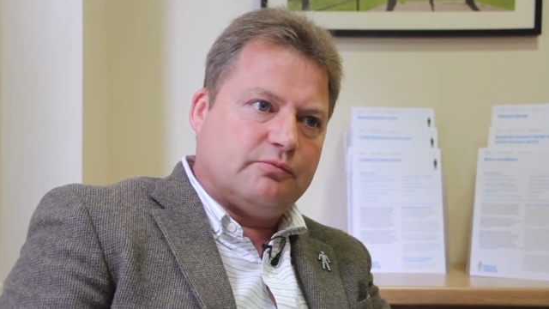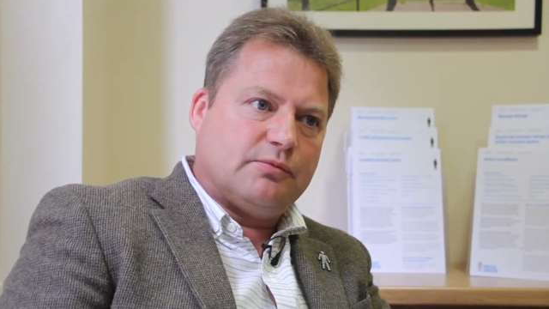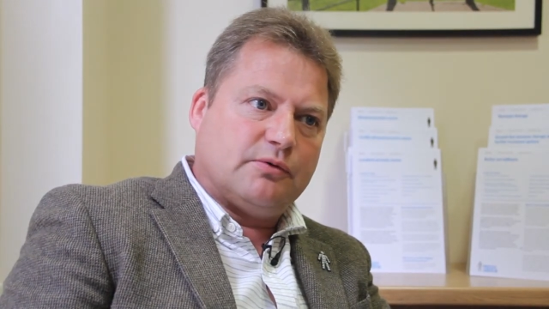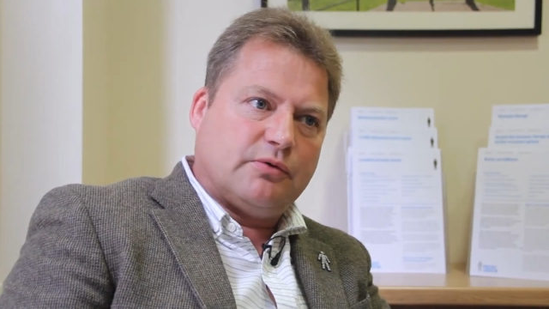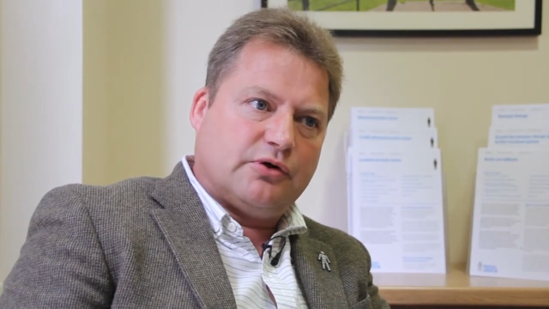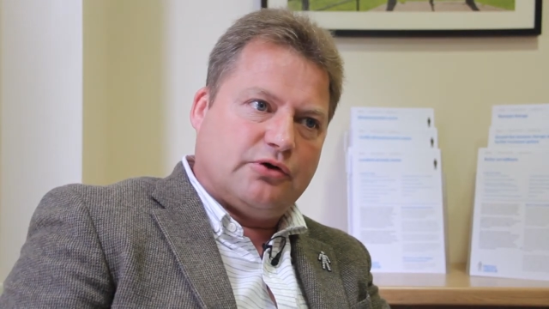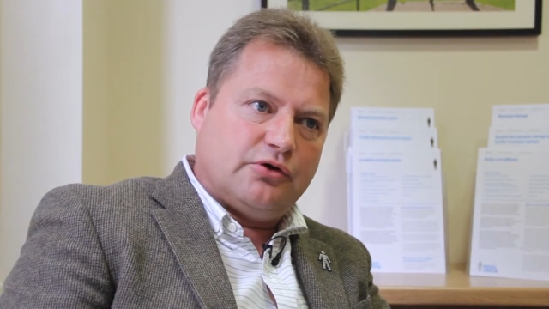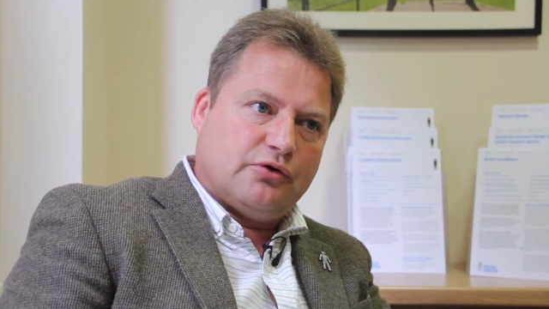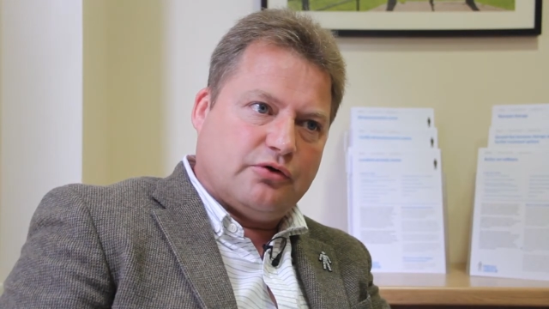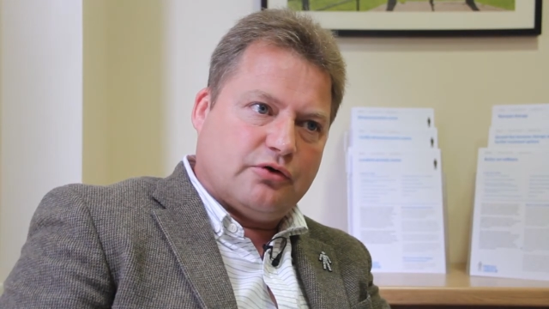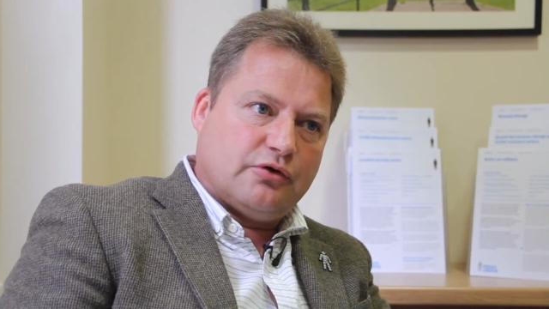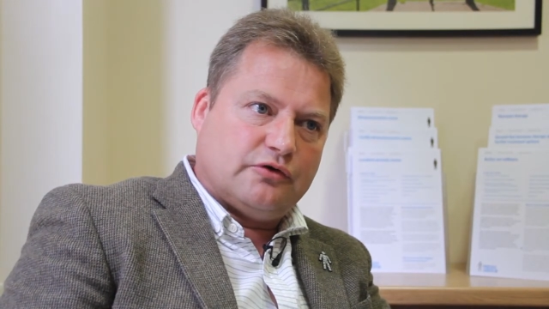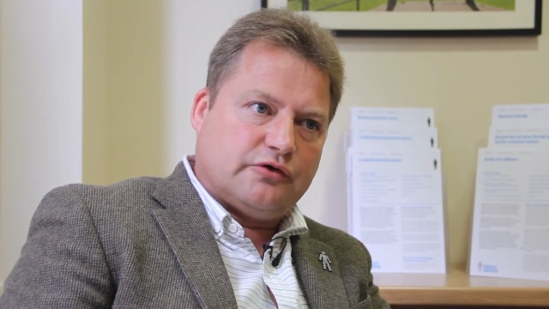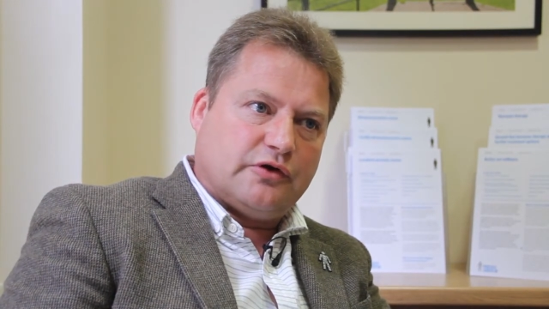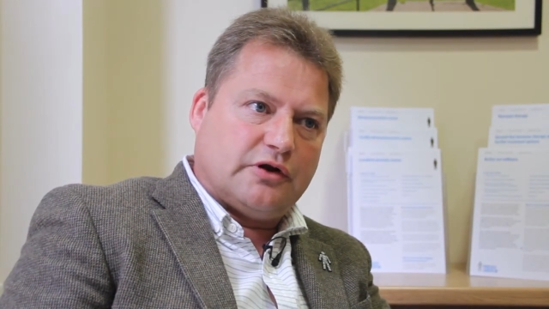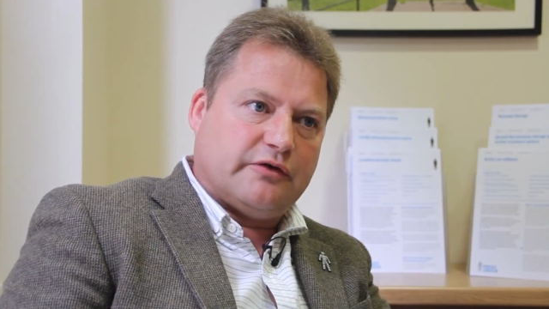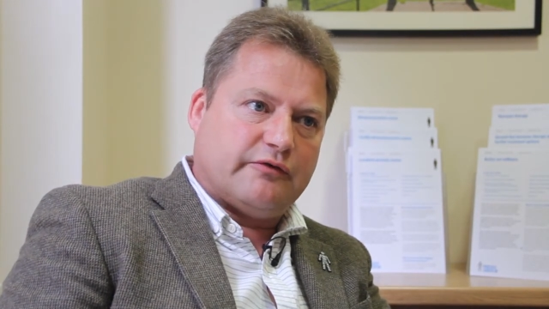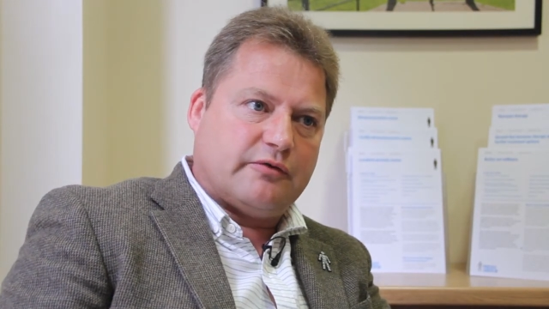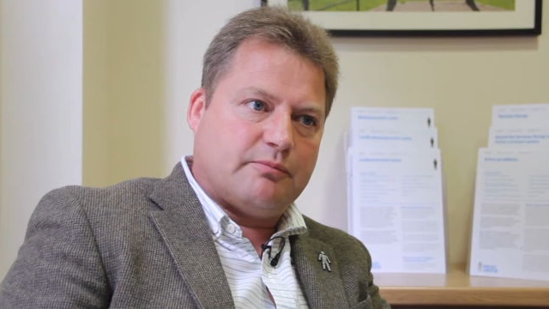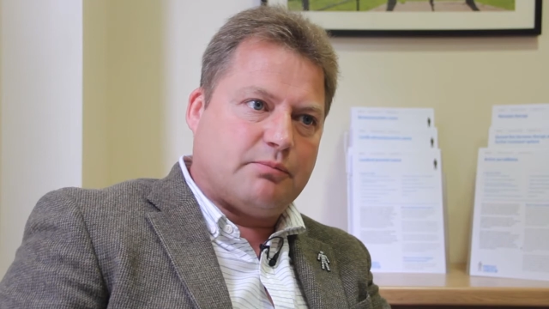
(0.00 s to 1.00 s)
but when you've got to
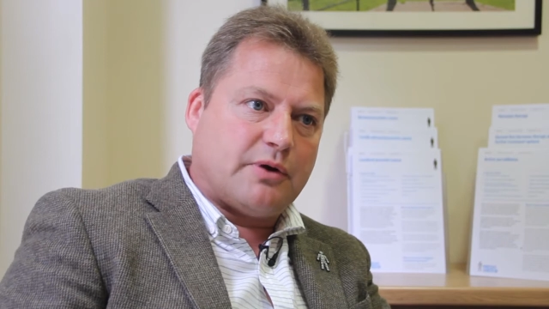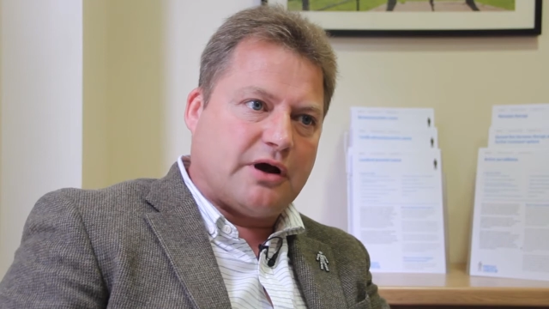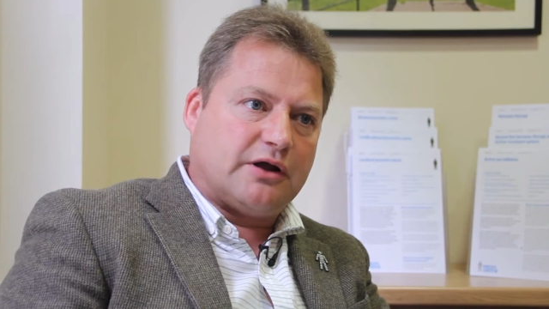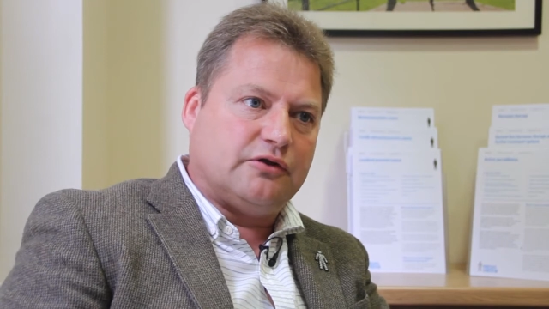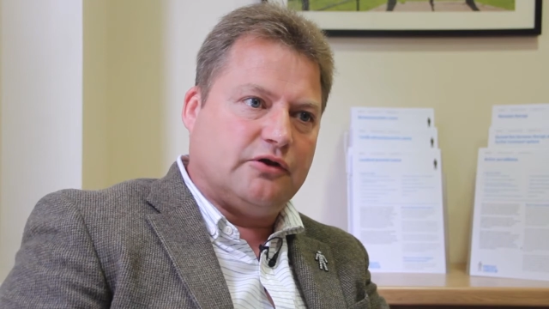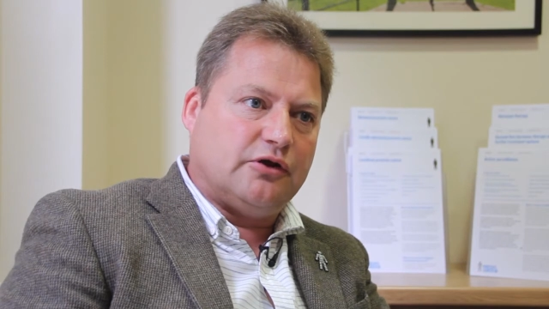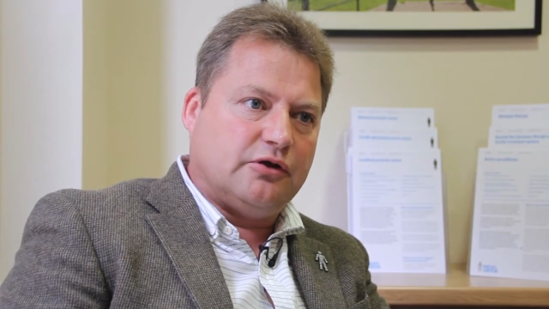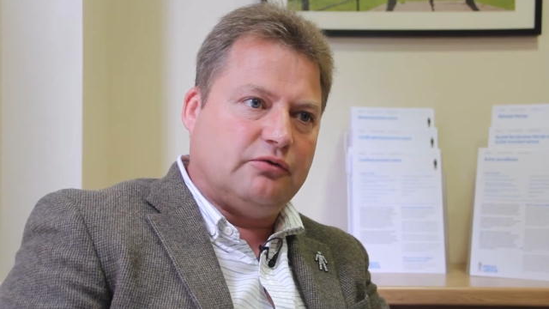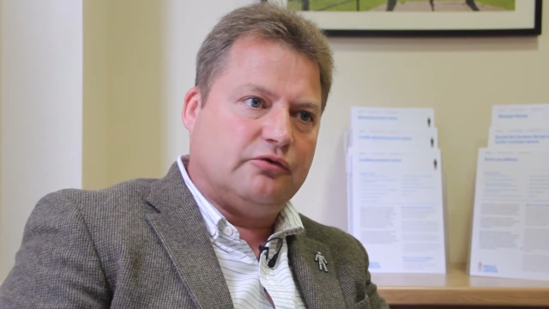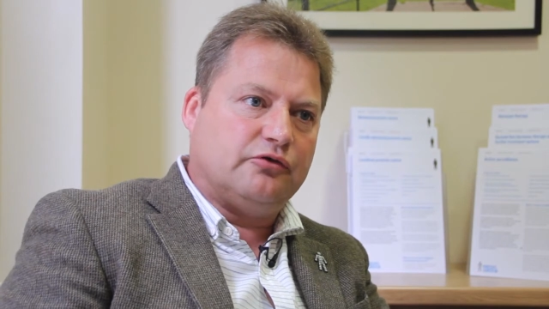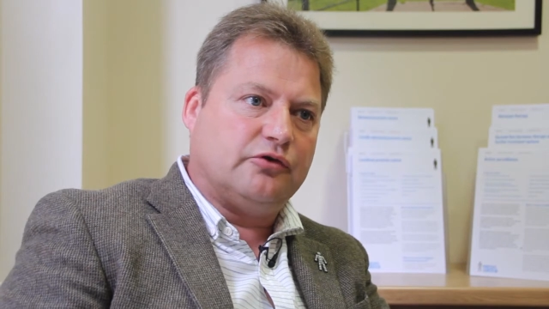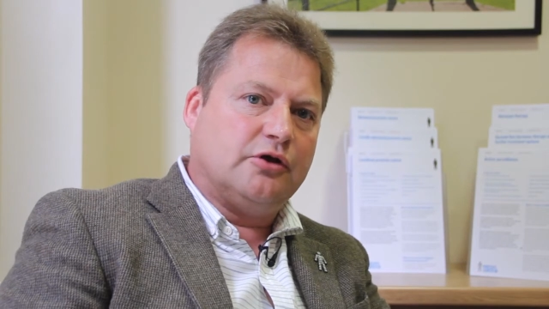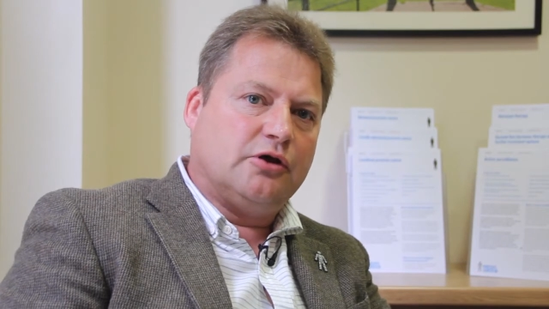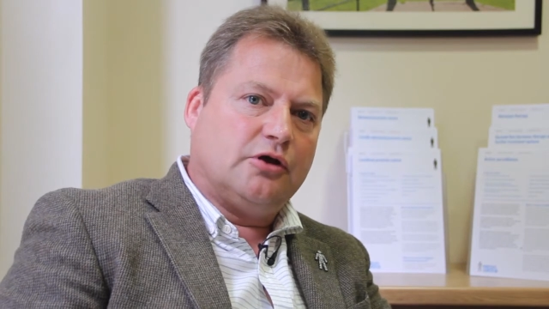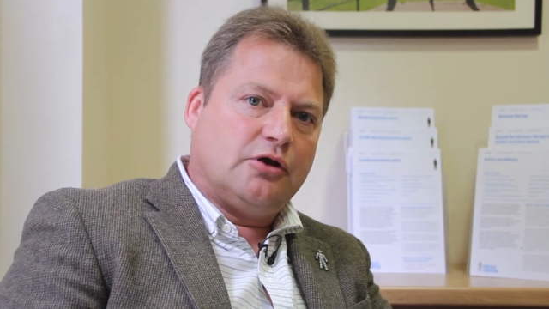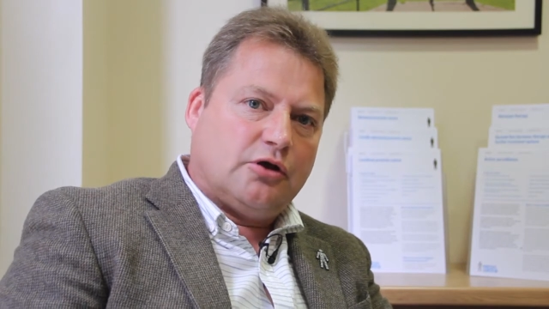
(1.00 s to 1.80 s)
deliver bad news,